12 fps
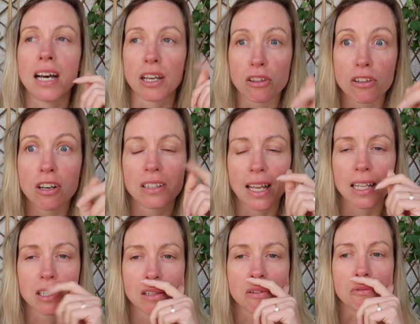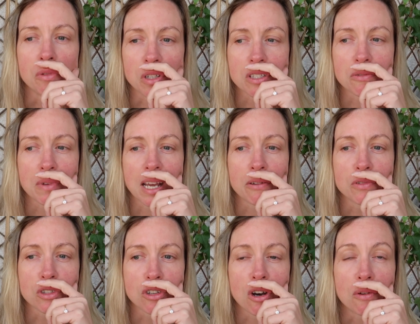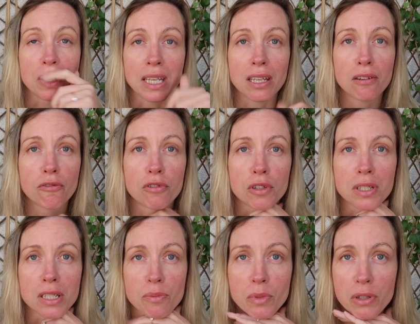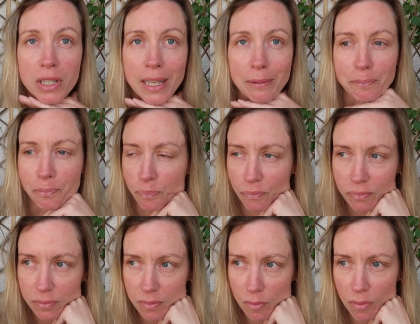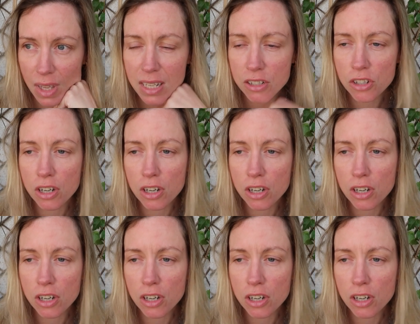I thought that was what I was going in for this morning. And it